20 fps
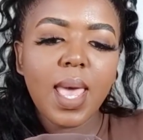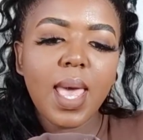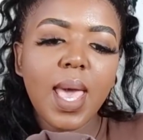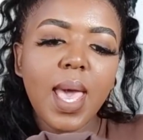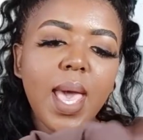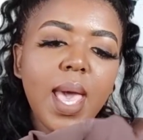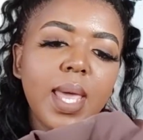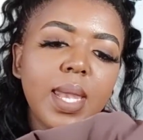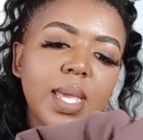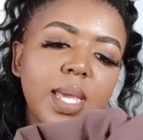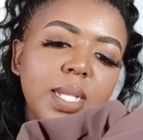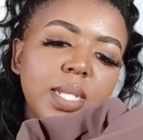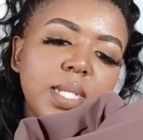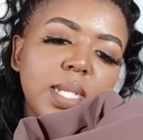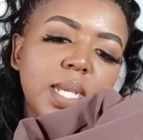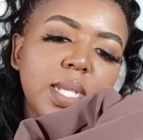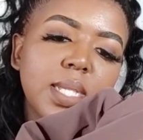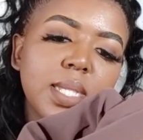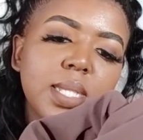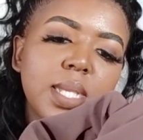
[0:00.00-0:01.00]
and it
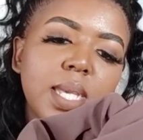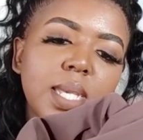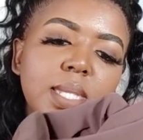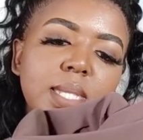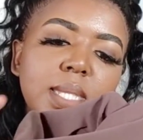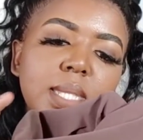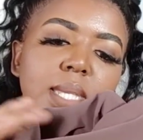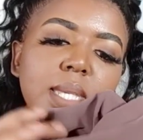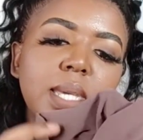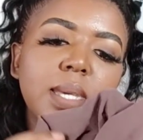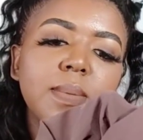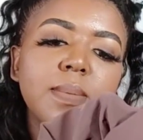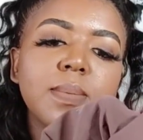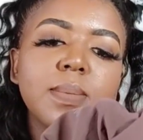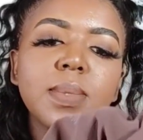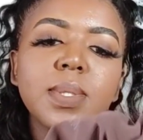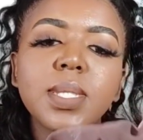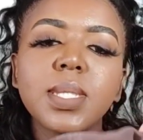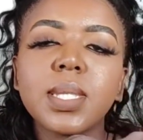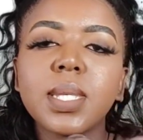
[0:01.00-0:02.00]
just says
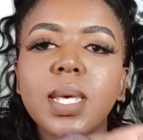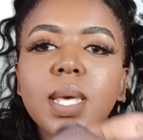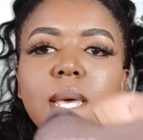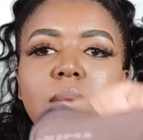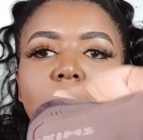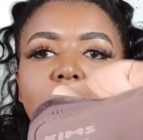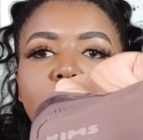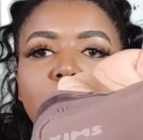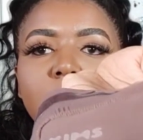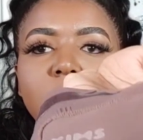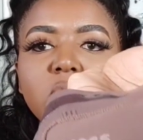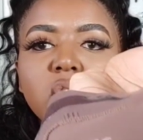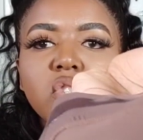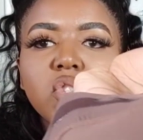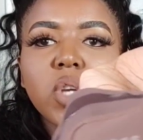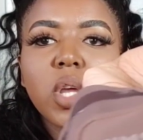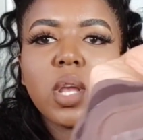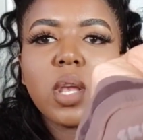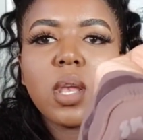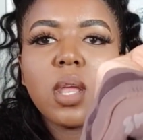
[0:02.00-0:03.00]
skims
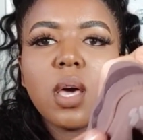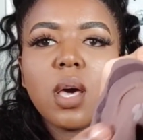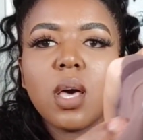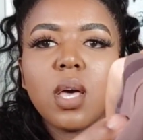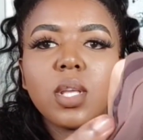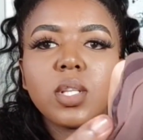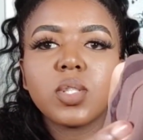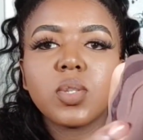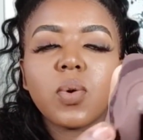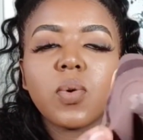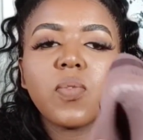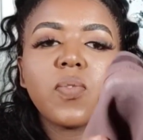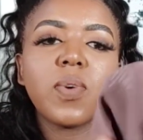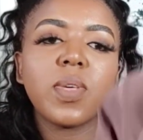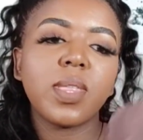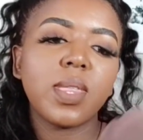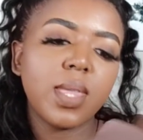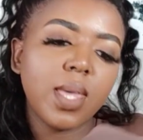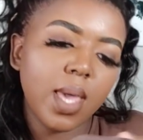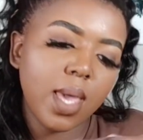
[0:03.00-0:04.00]
extra large
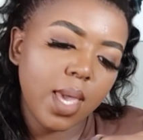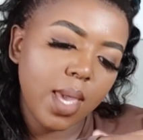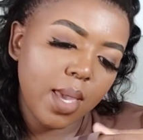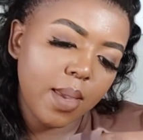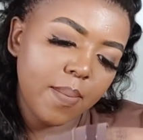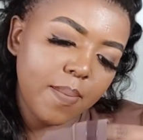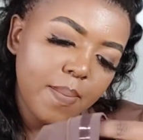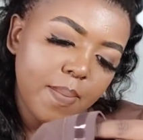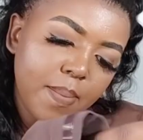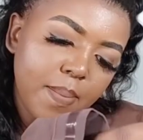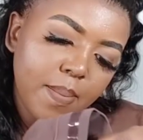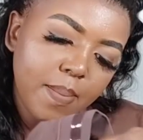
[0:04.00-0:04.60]
over there